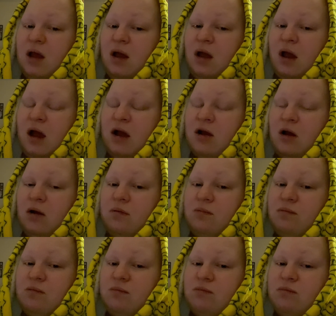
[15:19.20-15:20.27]
I
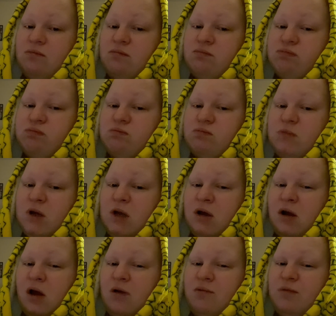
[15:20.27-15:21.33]
can't
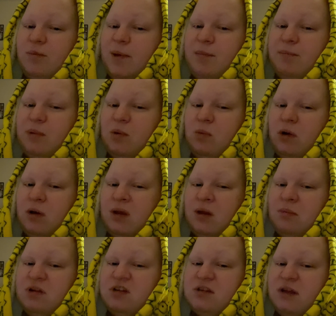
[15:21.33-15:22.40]
remember what he
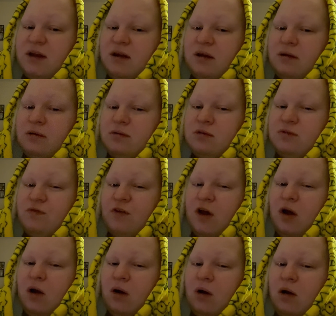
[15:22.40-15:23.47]
was sentenced
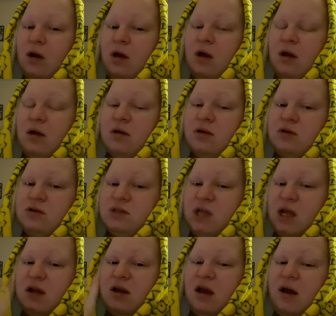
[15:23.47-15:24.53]
for, because
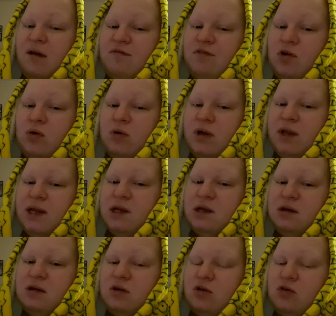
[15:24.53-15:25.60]
I thought he
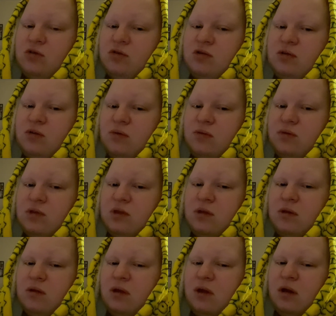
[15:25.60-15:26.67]
took
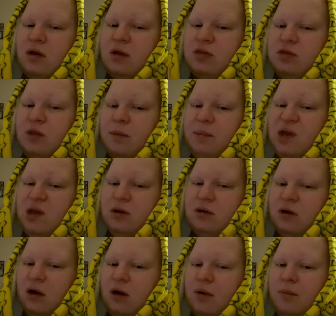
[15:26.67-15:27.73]
the
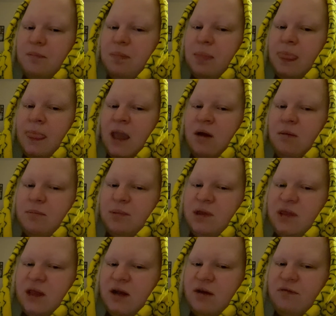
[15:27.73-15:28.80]
murder,
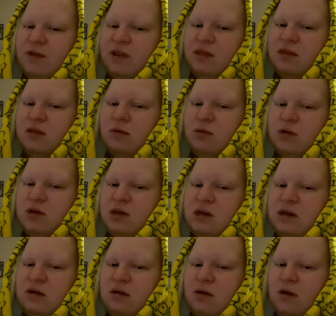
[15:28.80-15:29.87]
but then I think they
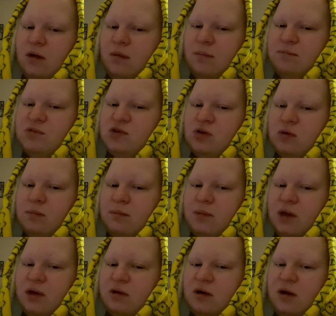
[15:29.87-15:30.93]
took
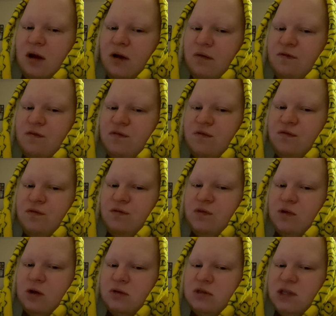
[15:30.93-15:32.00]
murder off
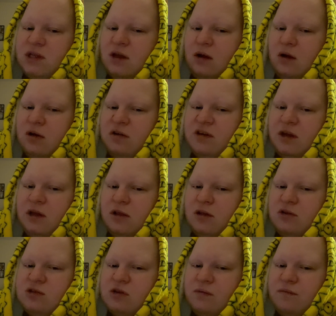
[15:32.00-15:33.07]
because he got a deal
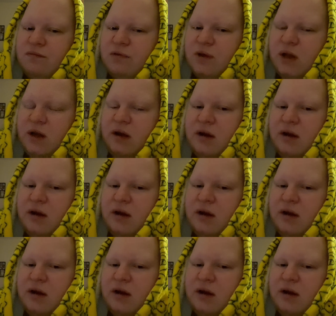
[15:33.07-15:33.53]
or something.